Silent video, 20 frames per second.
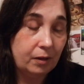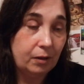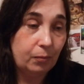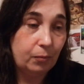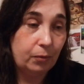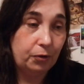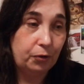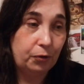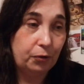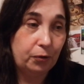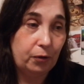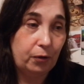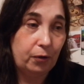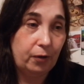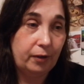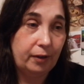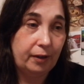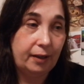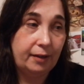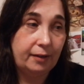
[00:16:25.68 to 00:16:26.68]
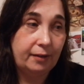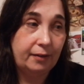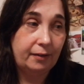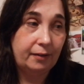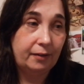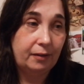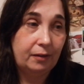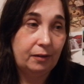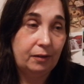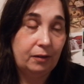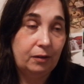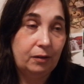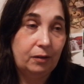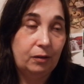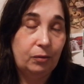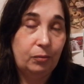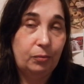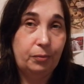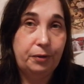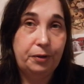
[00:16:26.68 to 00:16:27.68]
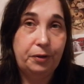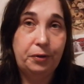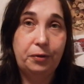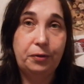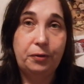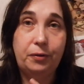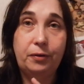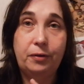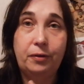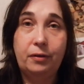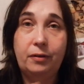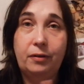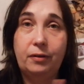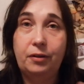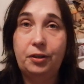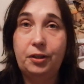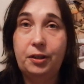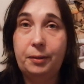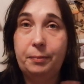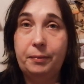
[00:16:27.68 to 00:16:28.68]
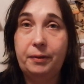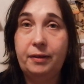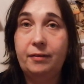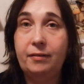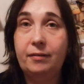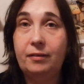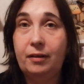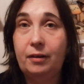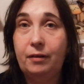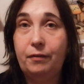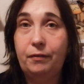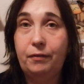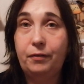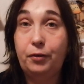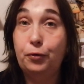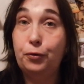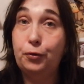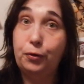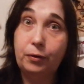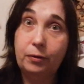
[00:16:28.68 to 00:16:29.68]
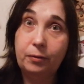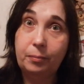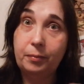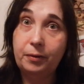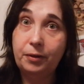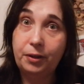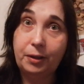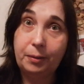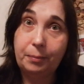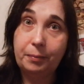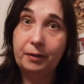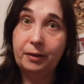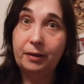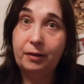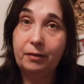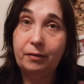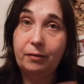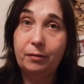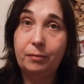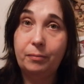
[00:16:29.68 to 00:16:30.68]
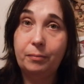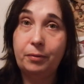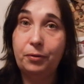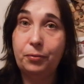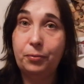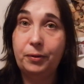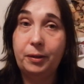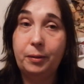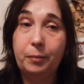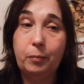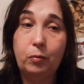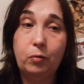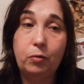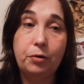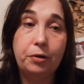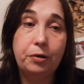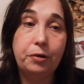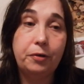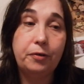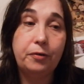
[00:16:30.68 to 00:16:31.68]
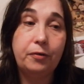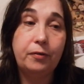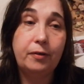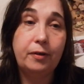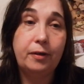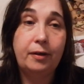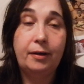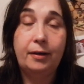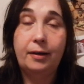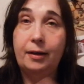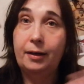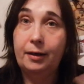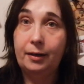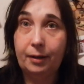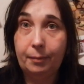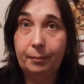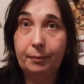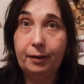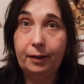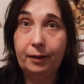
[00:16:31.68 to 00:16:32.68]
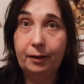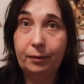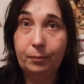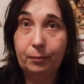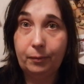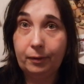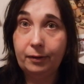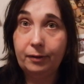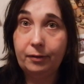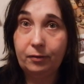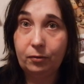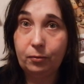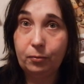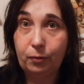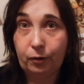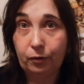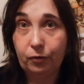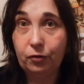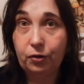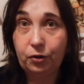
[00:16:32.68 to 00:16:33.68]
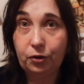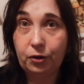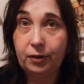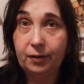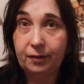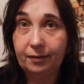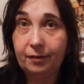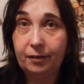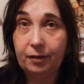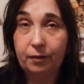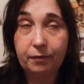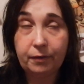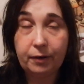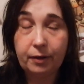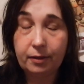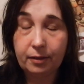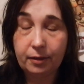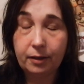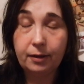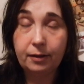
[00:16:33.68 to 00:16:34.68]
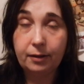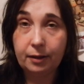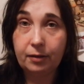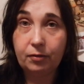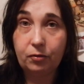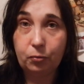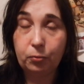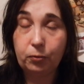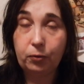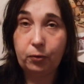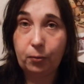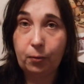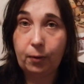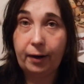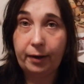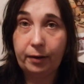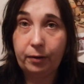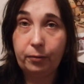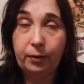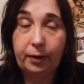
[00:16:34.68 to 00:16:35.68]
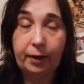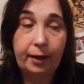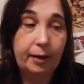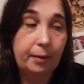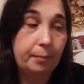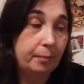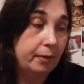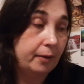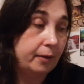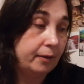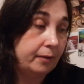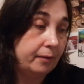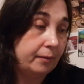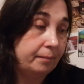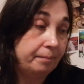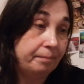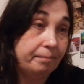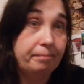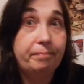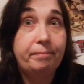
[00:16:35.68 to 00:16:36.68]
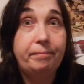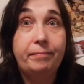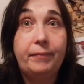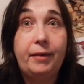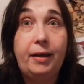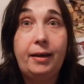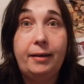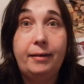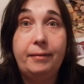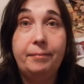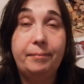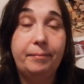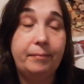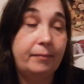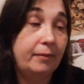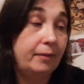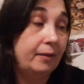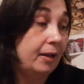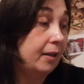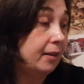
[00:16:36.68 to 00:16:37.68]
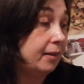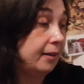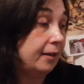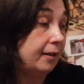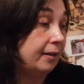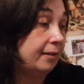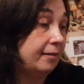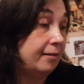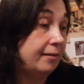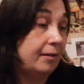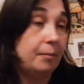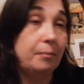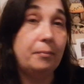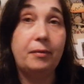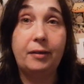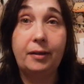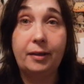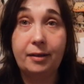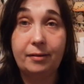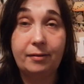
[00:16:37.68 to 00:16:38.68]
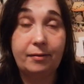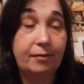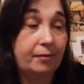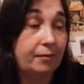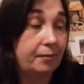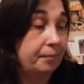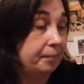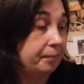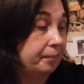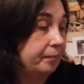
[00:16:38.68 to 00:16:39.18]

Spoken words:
what do you call that when you're shipping stuff, you shouldn't be shipping between borders. And I'm like, well, it's cross-stitching stuff, I think that's quite okay, but hey, they think it's something else.